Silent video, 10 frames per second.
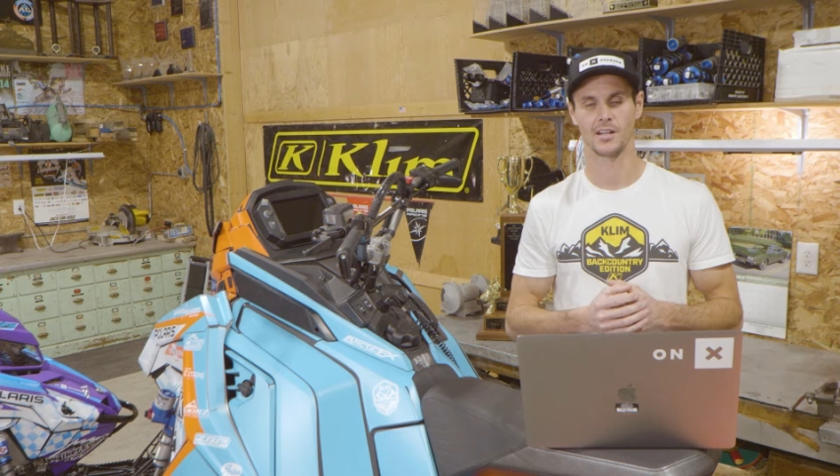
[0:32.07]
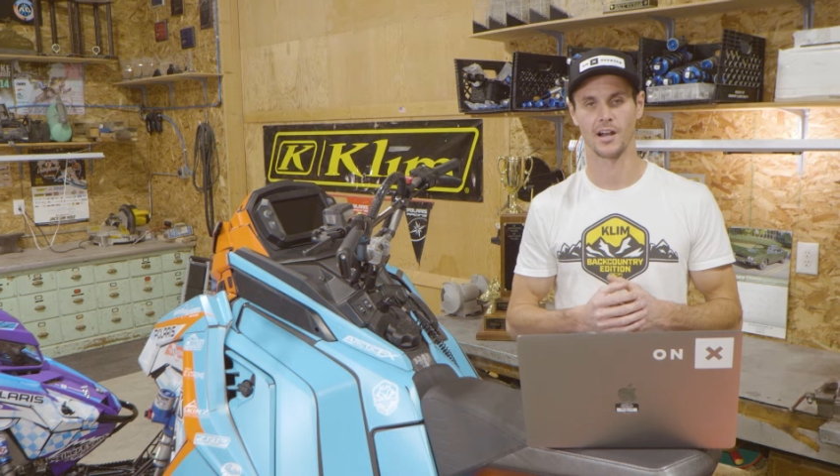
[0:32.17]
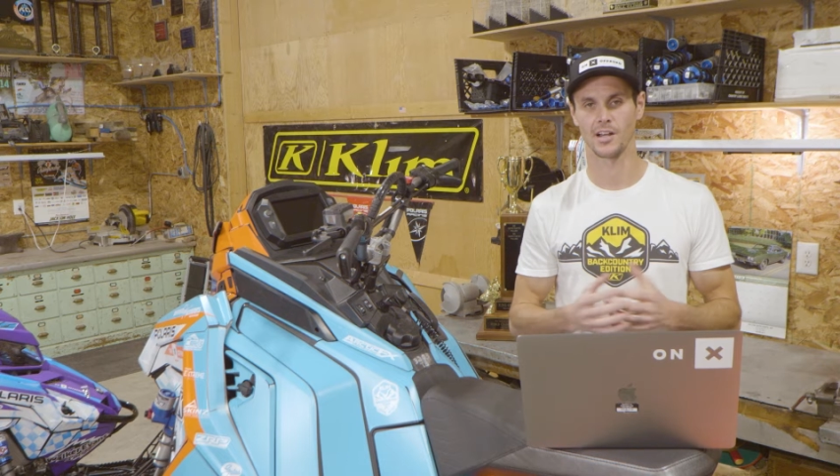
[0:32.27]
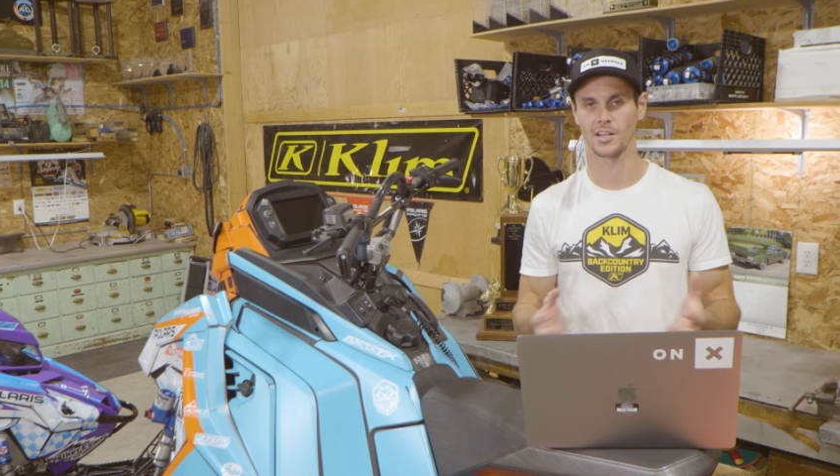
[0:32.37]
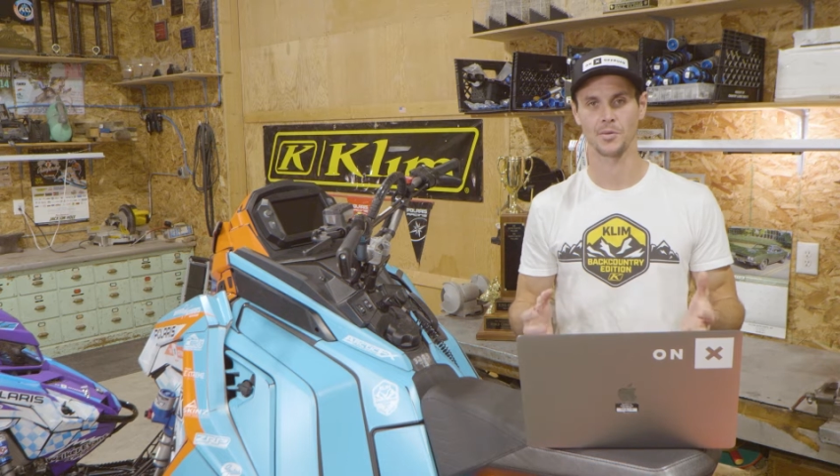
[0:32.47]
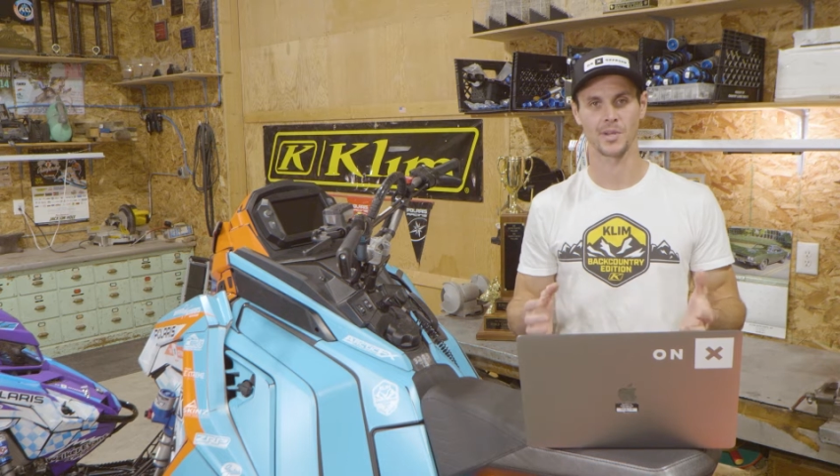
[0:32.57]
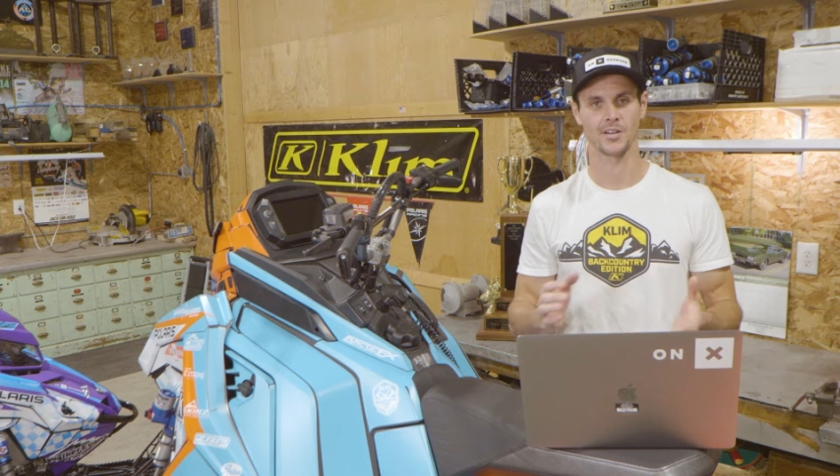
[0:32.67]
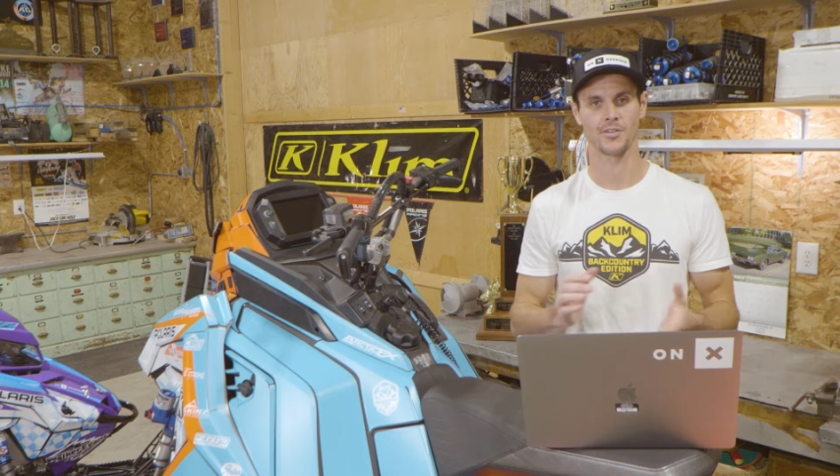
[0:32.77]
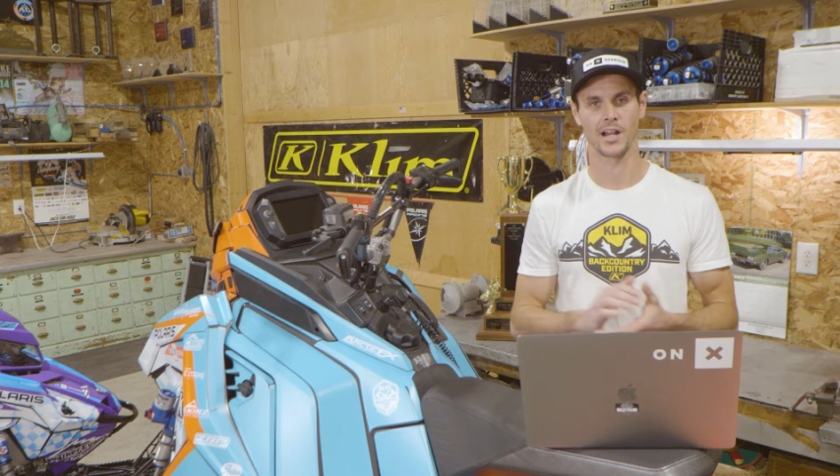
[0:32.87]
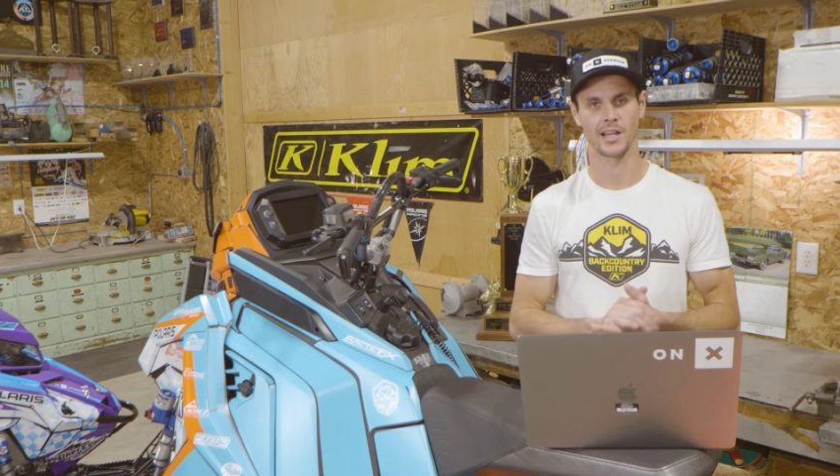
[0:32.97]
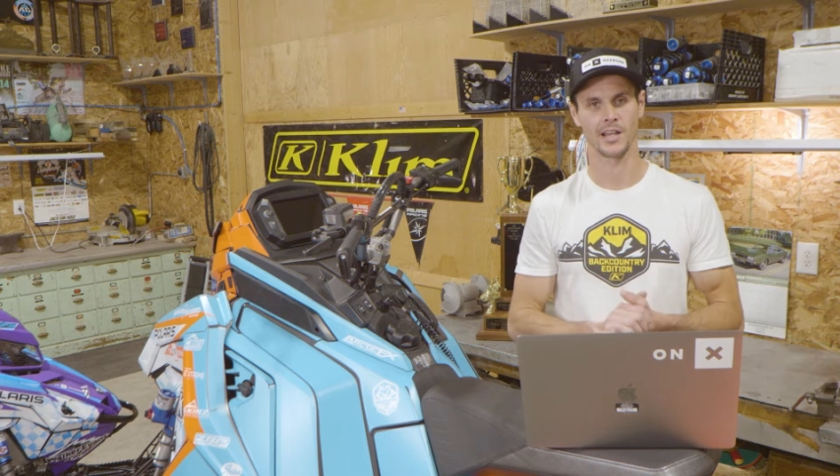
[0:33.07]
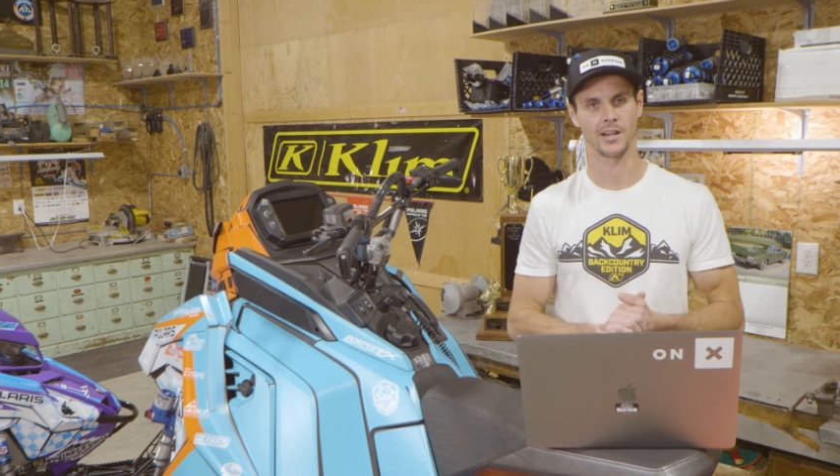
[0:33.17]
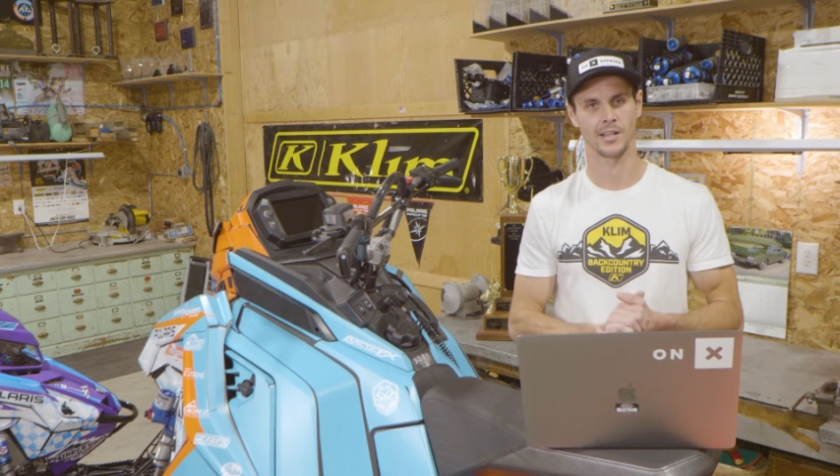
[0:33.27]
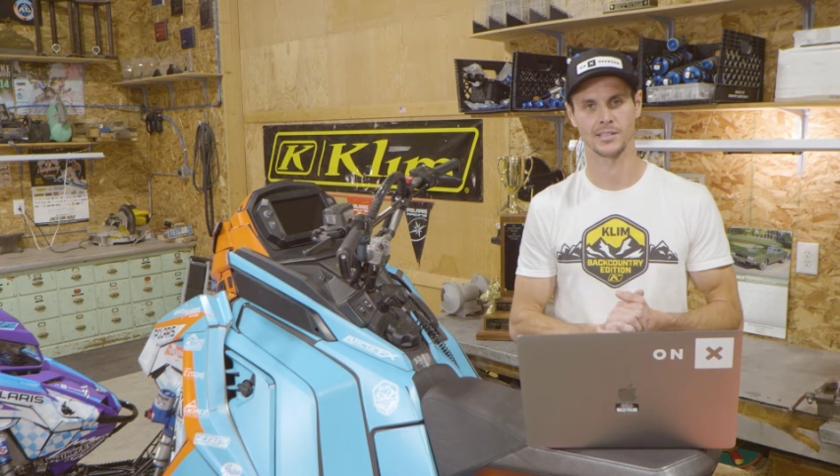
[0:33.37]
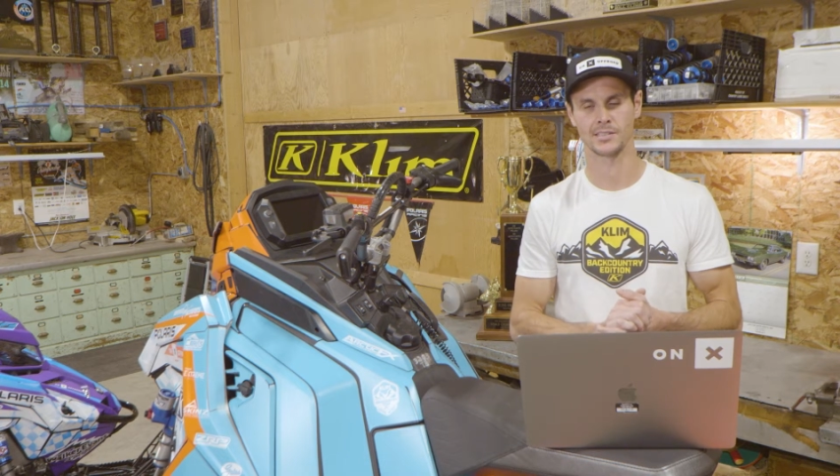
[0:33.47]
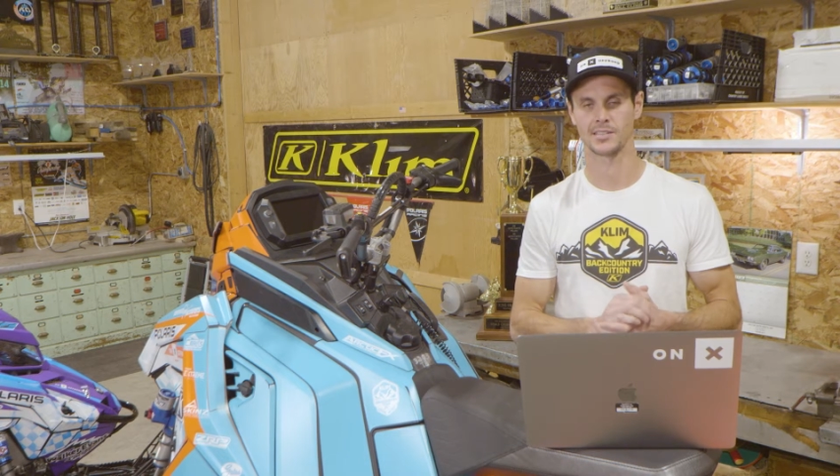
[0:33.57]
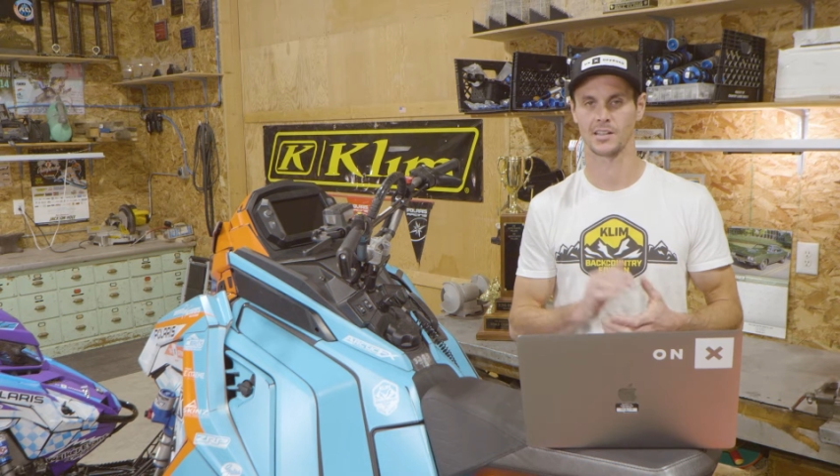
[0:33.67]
unlimited riding areas,